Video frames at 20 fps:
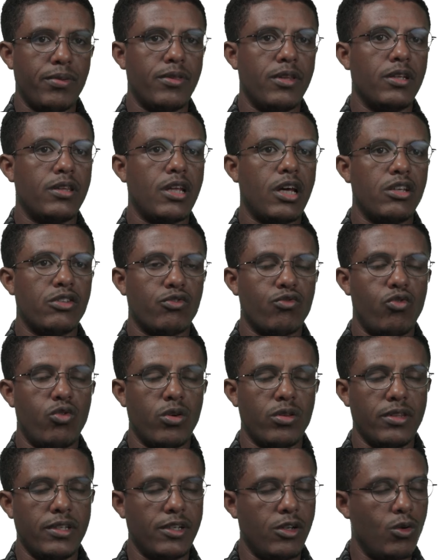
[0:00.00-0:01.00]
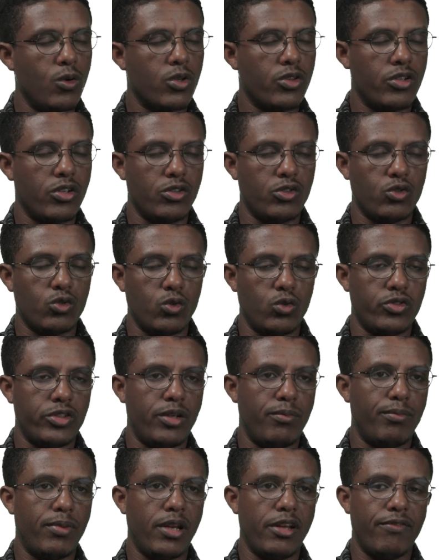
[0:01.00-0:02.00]
the task for the doctors to
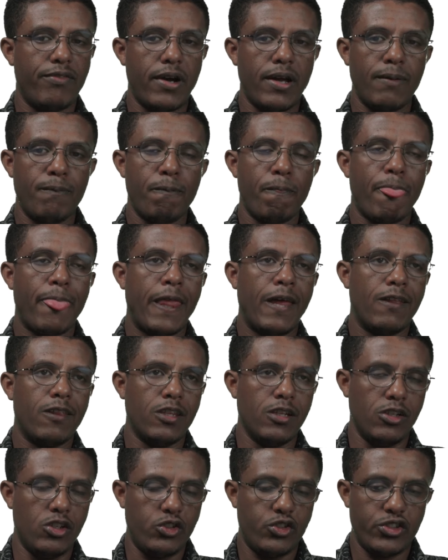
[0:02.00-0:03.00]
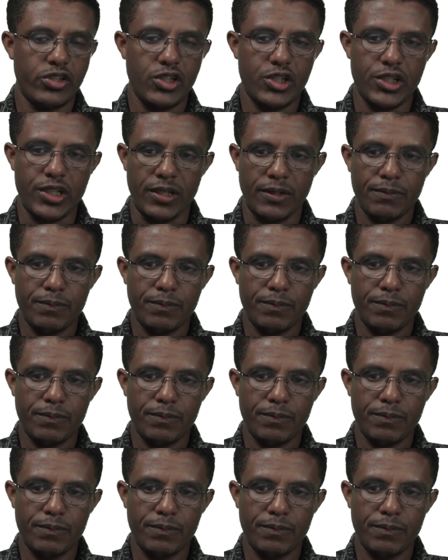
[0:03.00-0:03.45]
simplify the decision.